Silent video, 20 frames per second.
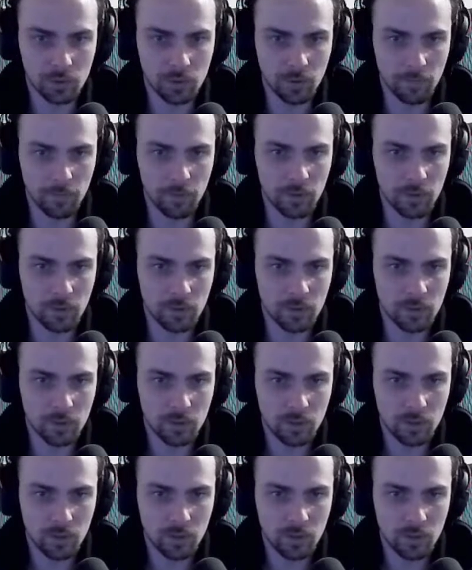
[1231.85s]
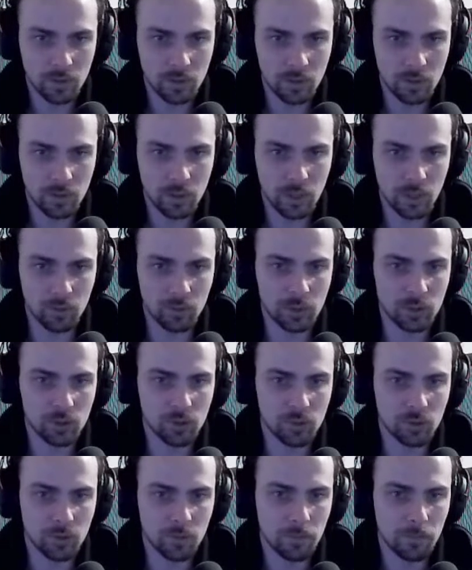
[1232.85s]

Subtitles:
confidence, direction,